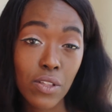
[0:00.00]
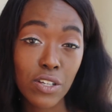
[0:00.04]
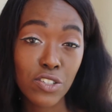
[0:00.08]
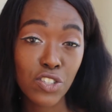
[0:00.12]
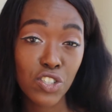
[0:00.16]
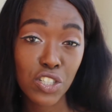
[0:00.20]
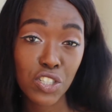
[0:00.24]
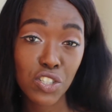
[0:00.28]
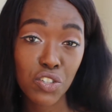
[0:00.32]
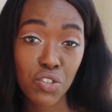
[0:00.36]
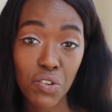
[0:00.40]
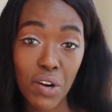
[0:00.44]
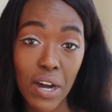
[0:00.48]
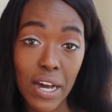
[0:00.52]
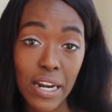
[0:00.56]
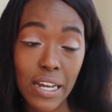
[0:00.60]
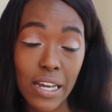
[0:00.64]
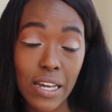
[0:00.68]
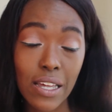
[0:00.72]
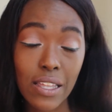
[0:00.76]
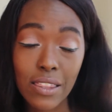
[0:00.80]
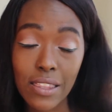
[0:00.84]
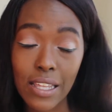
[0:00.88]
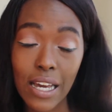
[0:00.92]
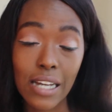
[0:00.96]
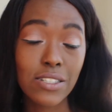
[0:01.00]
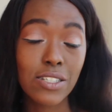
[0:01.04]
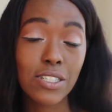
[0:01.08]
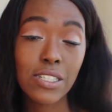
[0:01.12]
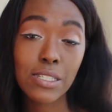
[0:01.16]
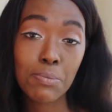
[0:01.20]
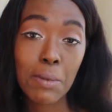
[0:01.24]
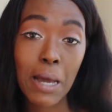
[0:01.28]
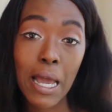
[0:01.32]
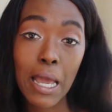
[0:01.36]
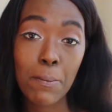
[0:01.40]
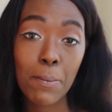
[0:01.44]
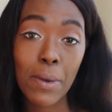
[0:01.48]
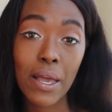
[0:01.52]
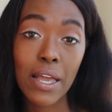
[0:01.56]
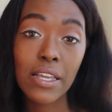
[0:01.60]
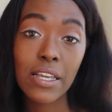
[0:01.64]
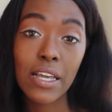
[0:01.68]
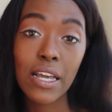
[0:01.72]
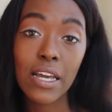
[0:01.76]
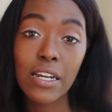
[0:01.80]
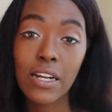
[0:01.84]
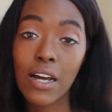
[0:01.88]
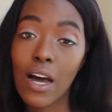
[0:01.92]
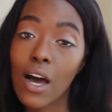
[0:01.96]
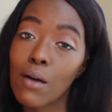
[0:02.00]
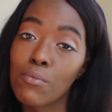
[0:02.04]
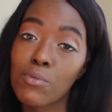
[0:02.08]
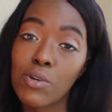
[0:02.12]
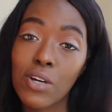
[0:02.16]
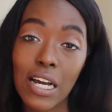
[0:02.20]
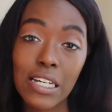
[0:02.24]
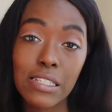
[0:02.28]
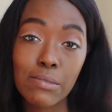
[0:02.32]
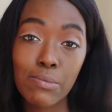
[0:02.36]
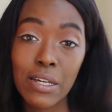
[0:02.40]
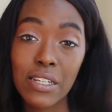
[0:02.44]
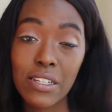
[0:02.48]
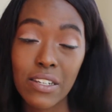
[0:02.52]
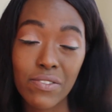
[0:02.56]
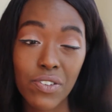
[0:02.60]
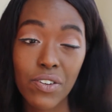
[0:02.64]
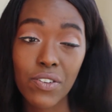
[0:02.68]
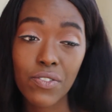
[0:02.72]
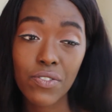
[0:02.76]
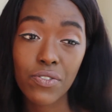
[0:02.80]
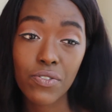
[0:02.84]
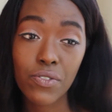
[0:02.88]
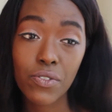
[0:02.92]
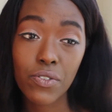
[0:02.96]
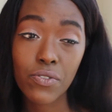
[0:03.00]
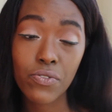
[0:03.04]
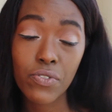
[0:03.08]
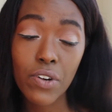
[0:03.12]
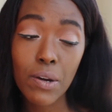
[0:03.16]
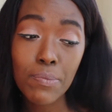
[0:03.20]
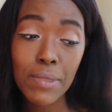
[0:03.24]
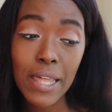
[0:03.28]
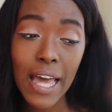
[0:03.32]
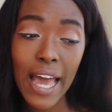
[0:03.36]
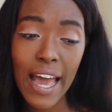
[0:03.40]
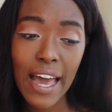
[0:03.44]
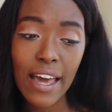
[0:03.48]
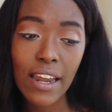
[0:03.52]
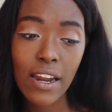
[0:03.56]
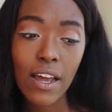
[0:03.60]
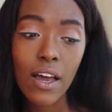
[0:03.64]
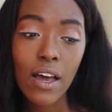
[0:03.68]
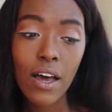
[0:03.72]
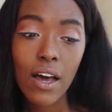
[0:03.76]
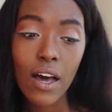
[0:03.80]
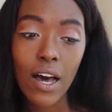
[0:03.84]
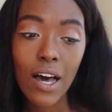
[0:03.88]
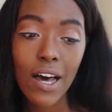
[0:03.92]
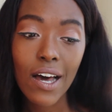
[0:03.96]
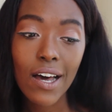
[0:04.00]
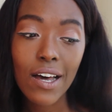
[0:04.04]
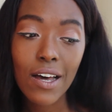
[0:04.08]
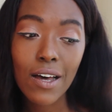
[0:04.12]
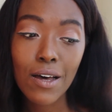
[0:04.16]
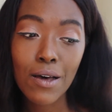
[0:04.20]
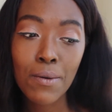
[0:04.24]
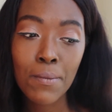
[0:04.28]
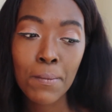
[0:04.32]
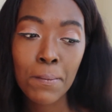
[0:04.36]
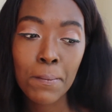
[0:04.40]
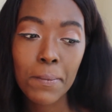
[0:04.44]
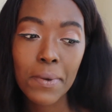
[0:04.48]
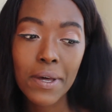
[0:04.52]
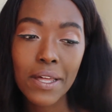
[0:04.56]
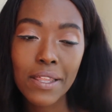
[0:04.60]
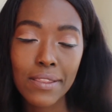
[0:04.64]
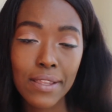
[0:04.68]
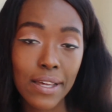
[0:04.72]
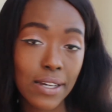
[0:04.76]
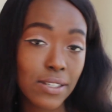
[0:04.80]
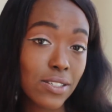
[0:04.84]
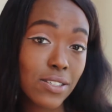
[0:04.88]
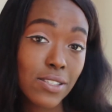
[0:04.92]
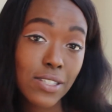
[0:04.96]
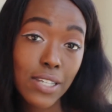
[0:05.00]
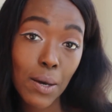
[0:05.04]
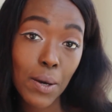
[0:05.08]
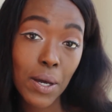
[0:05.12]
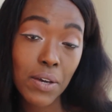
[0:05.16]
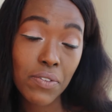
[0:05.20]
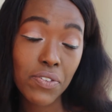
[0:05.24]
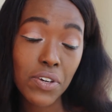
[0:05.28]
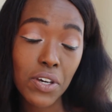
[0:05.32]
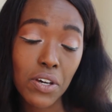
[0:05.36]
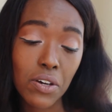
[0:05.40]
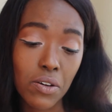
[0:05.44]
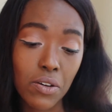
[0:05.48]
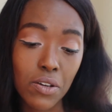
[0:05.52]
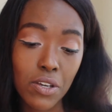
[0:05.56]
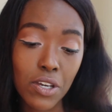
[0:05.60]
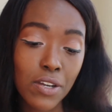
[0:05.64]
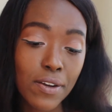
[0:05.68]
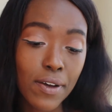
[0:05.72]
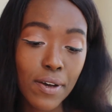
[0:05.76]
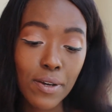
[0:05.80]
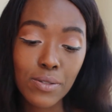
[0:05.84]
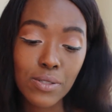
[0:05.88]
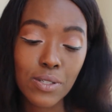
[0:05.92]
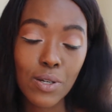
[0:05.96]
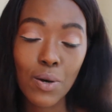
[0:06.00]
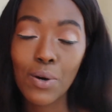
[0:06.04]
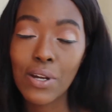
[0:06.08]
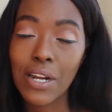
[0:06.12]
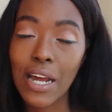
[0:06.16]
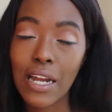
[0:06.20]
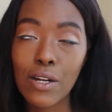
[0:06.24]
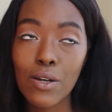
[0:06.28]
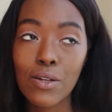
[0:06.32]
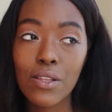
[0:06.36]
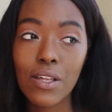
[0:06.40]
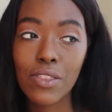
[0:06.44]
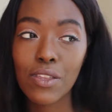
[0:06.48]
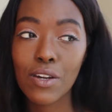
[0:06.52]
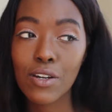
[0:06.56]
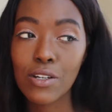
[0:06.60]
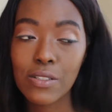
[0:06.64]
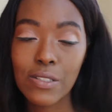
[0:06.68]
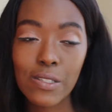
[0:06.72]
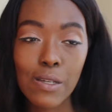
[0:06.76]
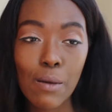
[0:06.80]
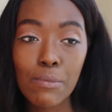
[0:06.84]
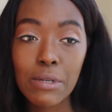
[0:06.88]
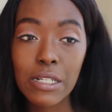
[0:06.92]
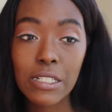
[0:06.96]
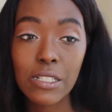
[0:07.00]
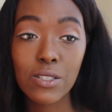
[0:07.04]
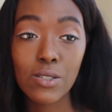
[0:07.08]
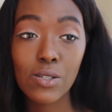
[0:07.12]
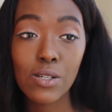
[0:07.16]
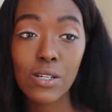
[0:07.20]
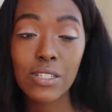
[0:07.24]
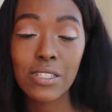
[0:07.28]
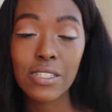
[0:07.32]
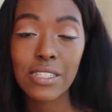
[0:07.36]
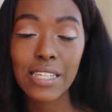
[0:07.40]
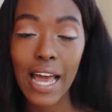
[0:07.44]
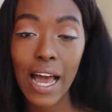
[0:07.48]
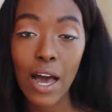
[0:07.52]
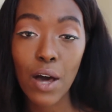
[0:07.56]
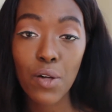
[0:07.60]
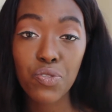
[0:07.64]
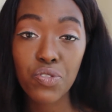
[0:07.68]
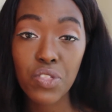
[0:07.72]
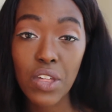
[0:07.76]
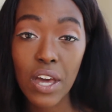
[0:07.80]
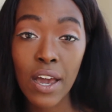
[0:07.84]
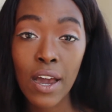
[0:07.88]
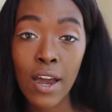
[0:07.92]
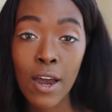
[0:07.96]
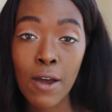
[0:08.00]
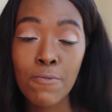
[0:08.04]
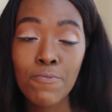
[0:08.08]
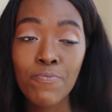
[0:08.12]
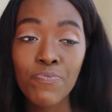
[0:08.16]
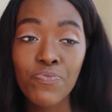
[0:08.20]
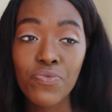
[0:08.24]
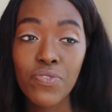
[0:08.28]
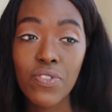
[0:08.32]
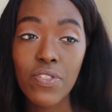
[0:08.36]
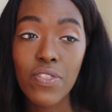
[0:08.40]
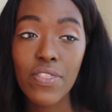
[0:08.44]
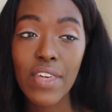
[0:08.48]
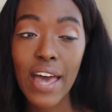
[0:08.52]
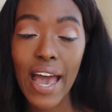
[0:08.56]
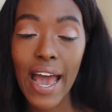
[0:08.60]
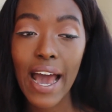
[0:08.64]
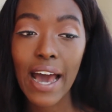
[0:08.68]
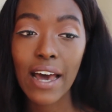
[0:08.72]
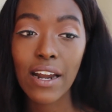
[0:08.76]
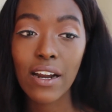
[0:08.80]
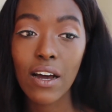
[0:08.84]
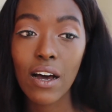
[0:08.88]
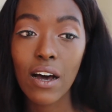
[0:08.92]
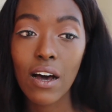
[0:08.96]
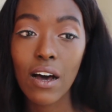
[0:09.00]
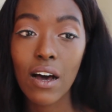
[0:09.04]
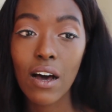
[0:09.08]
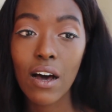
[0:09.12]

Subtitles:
than just credit. That's just my opinion. You guys may differ from that, but that's just how I feel, you know. So, and I know that there are so many students out there that